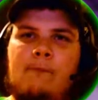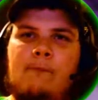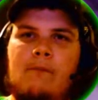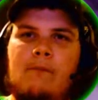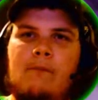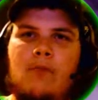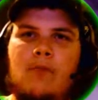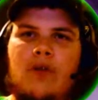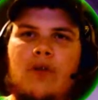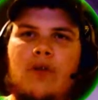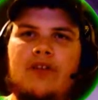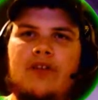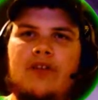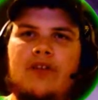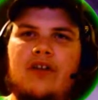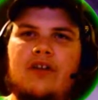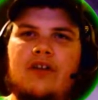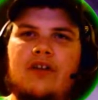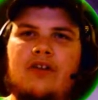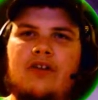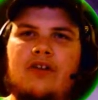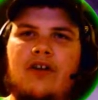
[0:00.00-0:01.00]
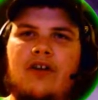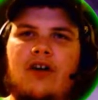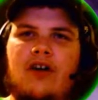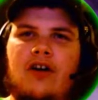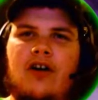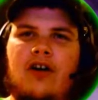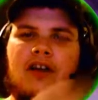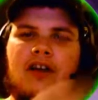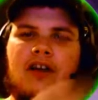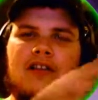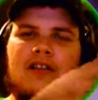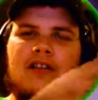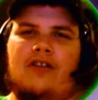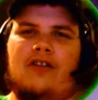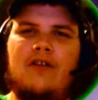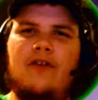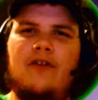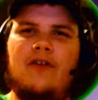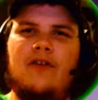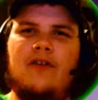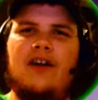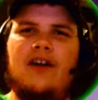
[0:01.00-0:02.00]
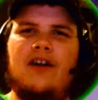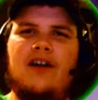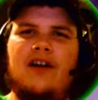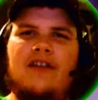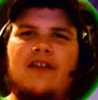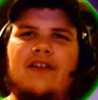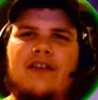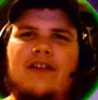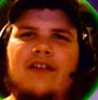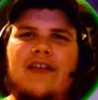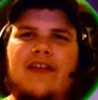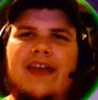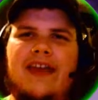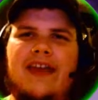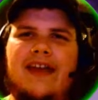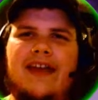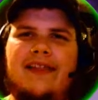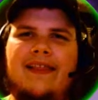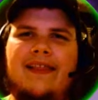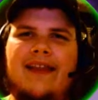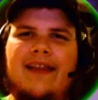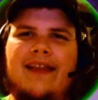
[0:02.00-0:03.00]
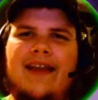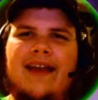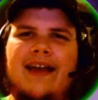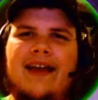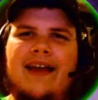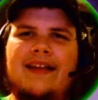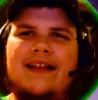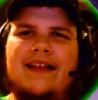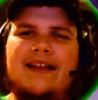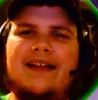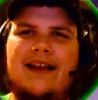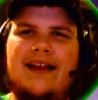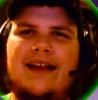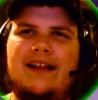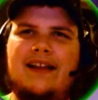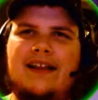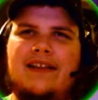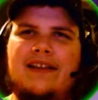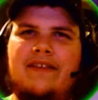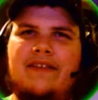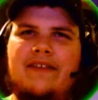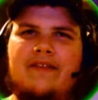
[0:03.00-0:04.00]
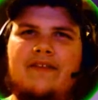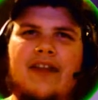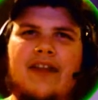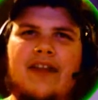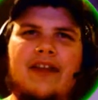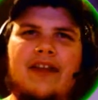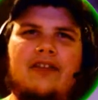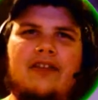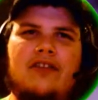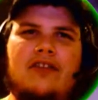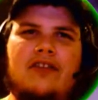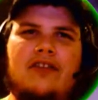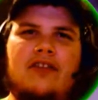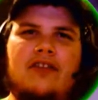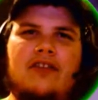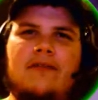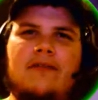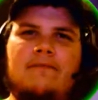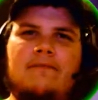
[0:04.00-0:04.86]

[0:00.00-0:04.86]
What is a good song? Let's go for the League Title Defense.